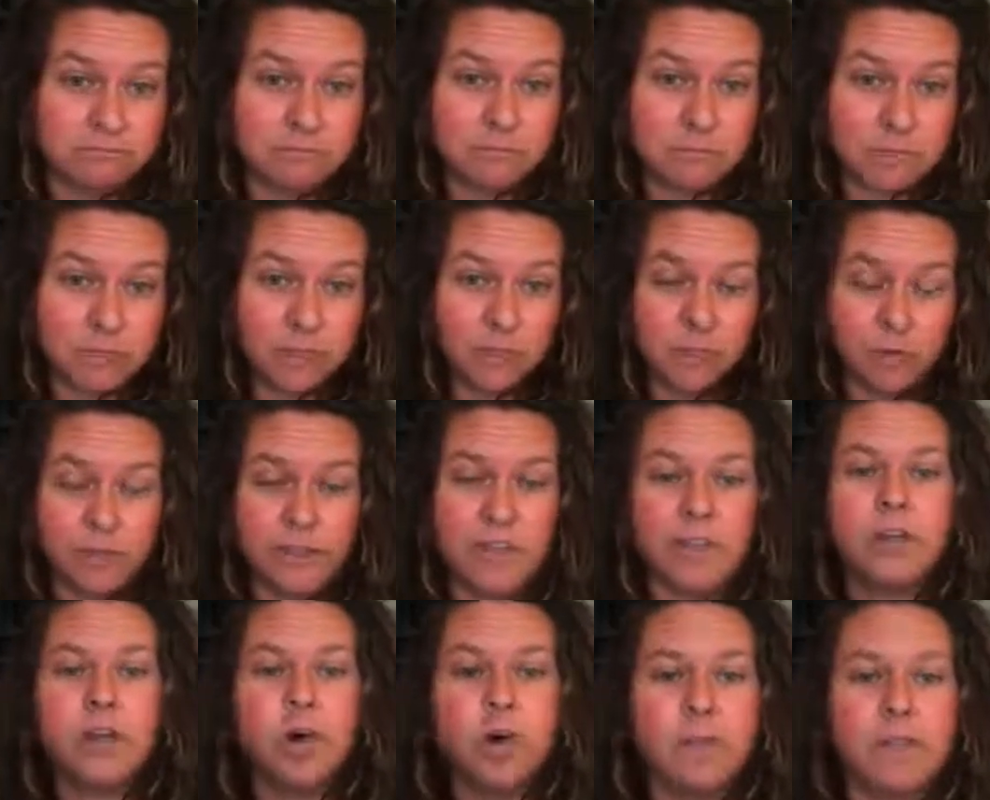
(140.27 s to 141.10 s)
they
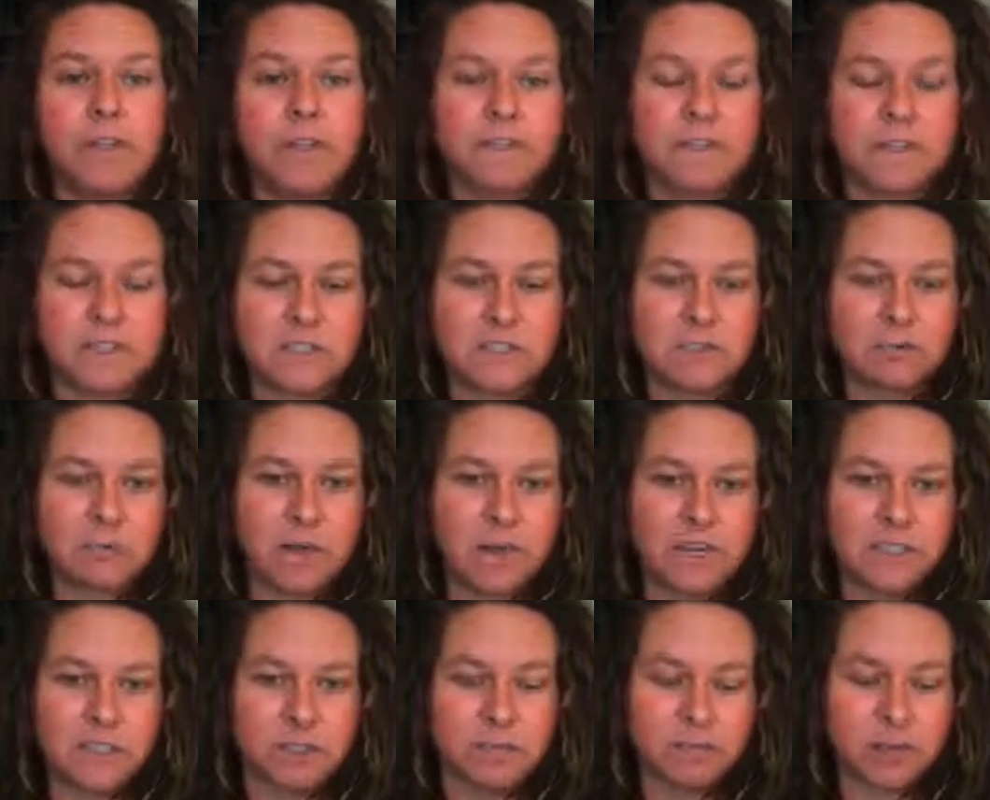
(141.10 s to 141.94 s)
know that that's the
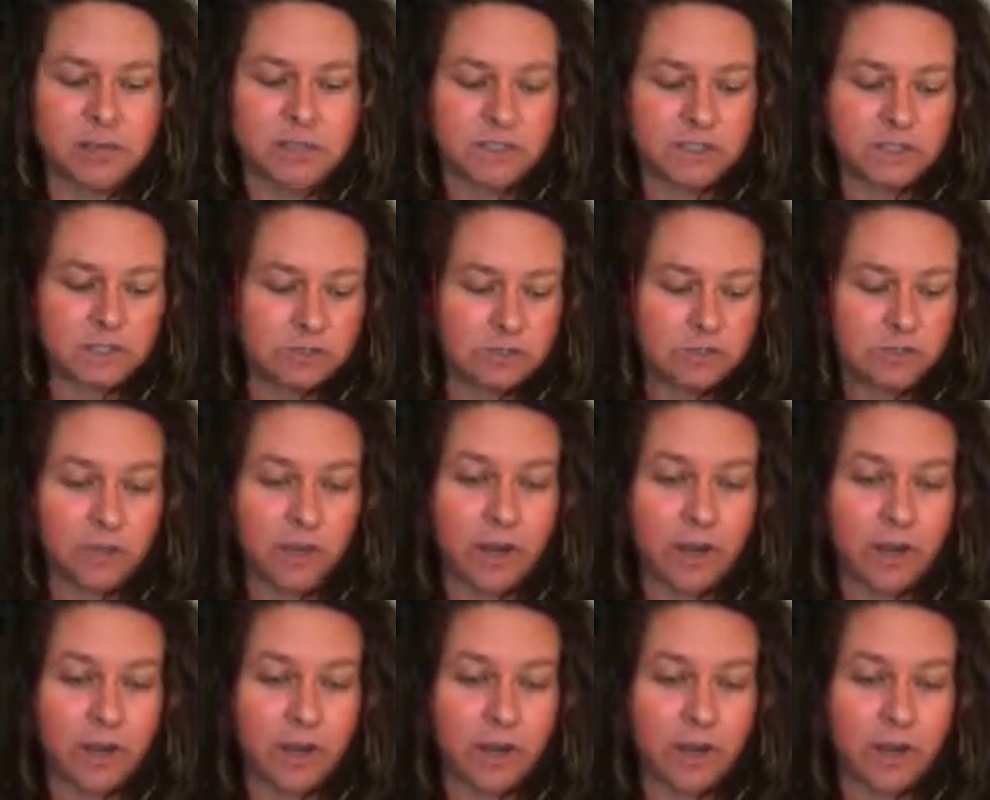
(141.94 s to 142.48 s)
rise of price in goods.